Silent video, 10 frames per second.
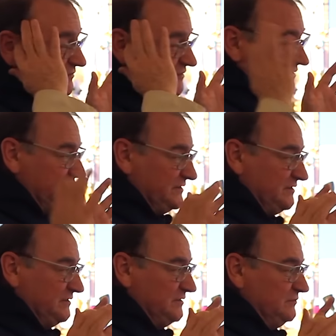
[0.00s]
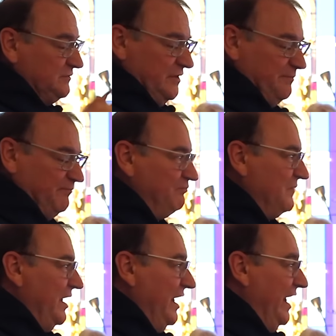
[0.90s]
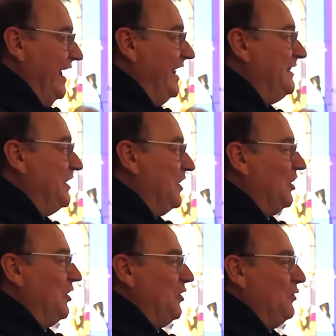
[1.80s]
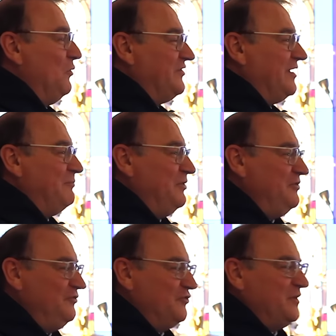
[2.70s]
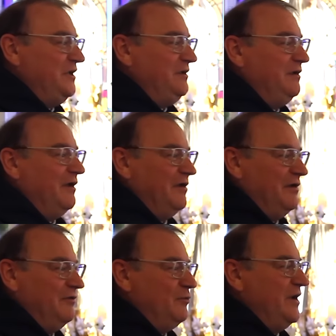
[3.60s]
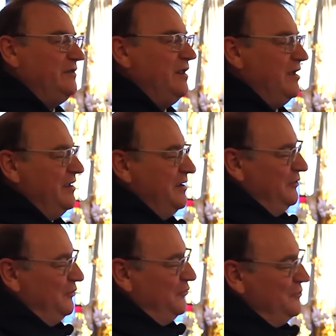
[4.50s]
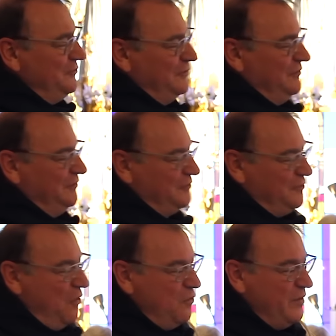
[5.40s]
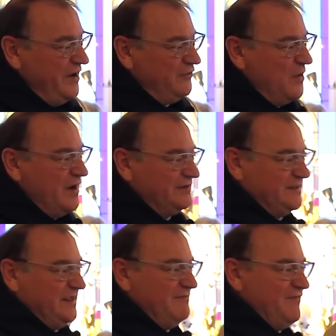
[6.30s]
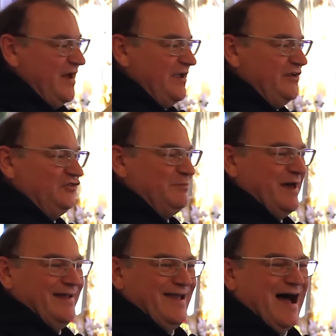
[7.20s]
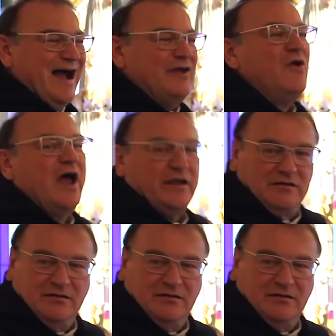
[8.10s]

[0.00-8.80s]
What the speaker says: of this, you know. And what happened during when, you know, Kuwait was invaded by Iraq?